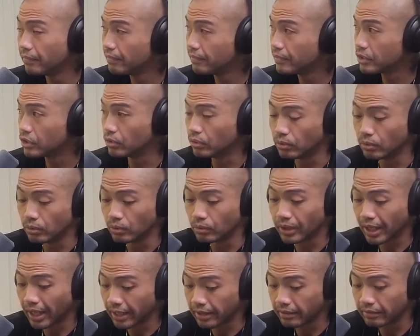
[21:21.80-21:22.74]
To
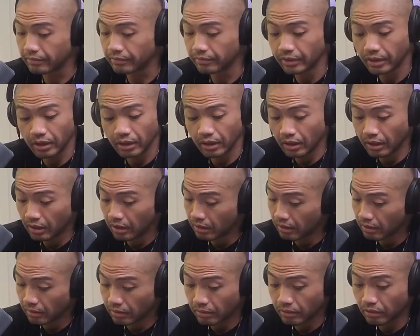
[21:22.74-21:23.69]
kind of
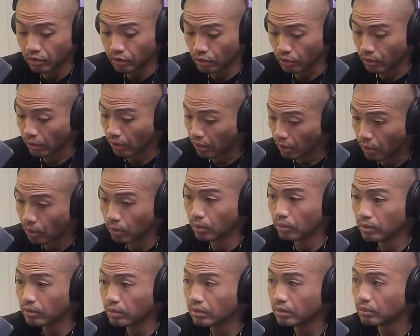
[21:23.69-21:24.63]
grow
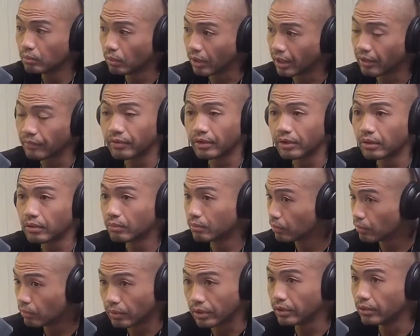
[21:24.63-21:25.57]
whatever
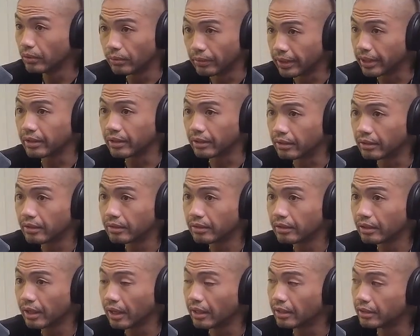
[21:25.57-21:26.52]
we're doing
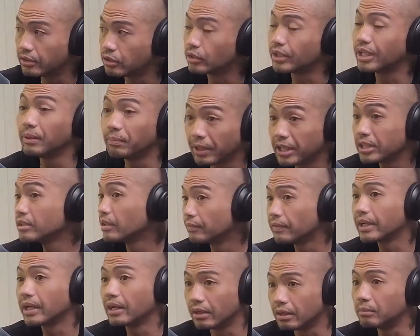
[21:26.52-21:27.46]
here and to keep myself
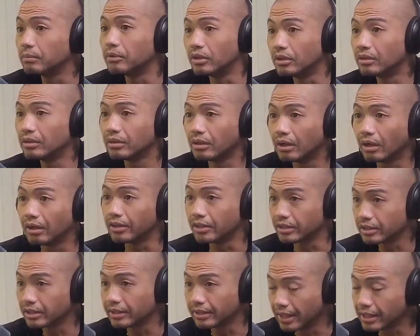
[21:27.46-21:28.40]
accountable.
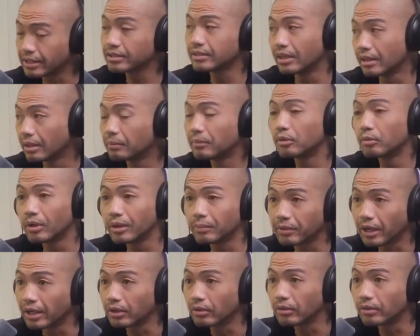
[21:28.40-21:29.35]
Honestly, that's the number one
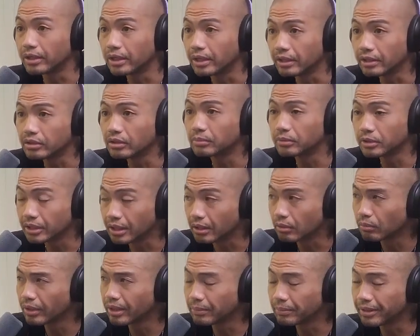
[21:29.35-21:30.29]
priority. It's almost
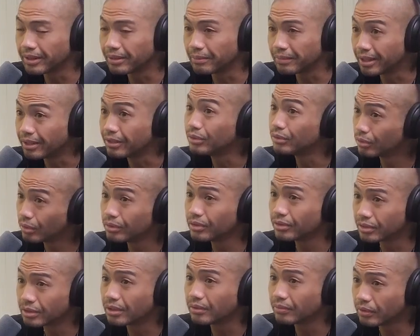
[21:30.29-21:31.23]
like, wait a minute, man, you told
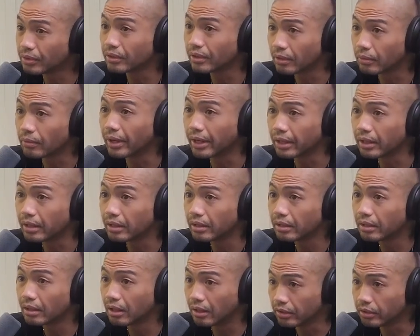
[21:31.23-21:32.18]
yourself you were going to write
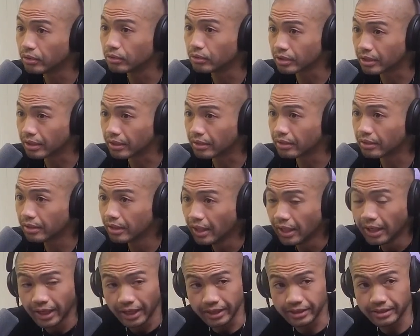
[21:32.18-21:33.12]
a newsletter,
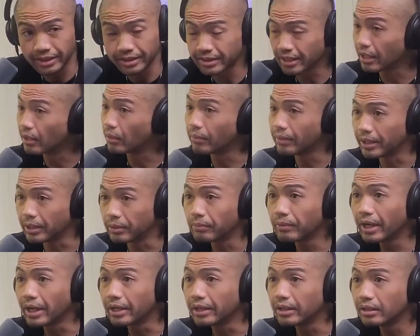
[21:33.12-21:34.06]
and since I already
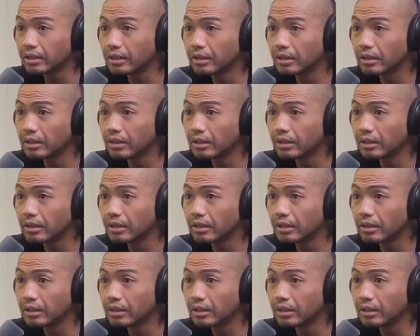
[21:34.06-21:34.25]
write,